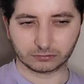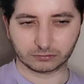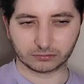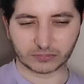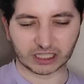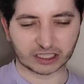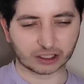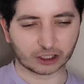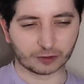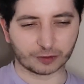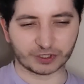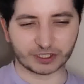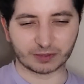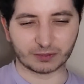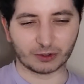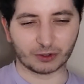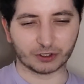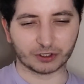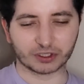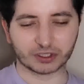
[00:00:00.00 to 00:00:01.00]
There's gotta be
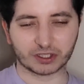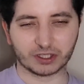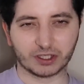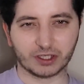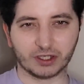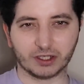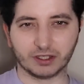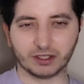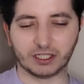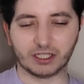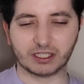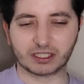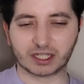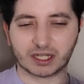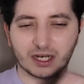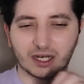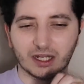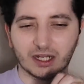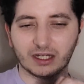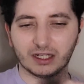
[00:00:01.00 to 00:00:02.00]
some honesty here. He's
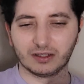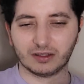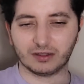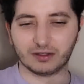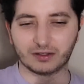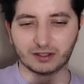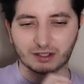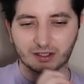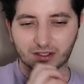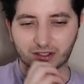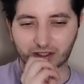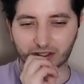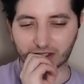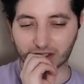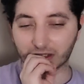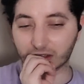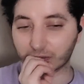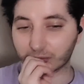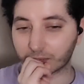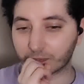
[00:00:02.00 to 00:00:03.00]
clearly
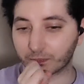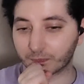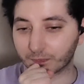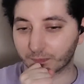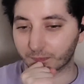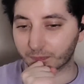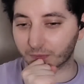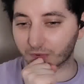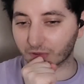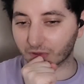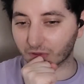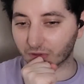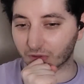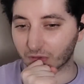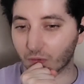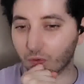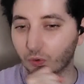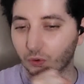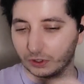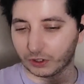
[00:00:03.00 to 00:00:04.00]

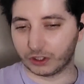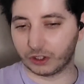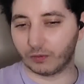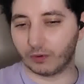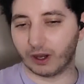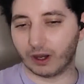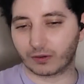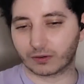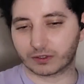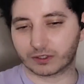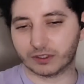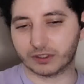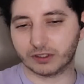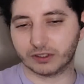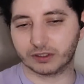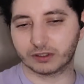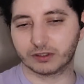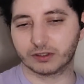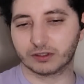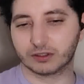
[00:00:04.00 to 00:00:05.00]
calling you out
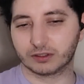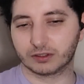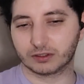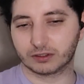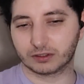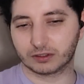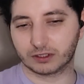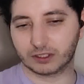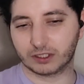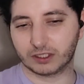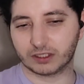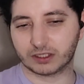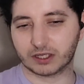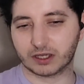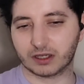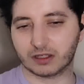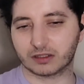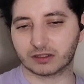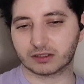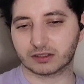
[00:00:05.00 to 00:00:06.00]
here. He
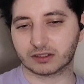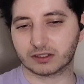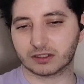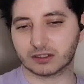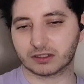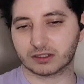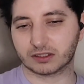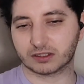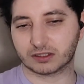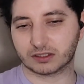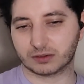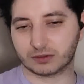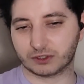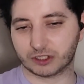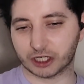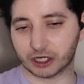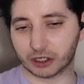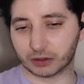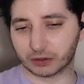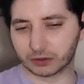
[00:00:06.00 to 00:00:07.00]
says, is it still
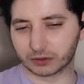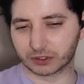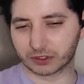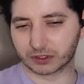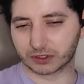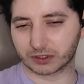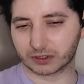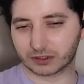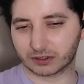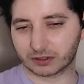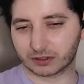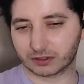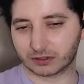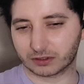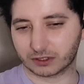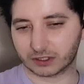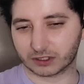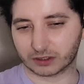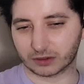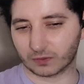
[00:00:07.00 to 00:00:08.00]
gelled?
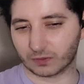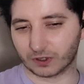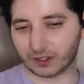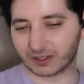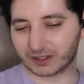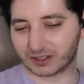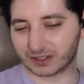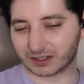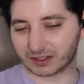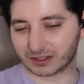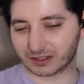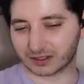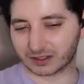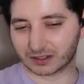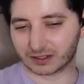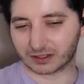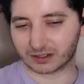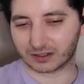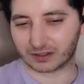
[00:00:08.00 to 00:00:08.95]
It's not wet, is it?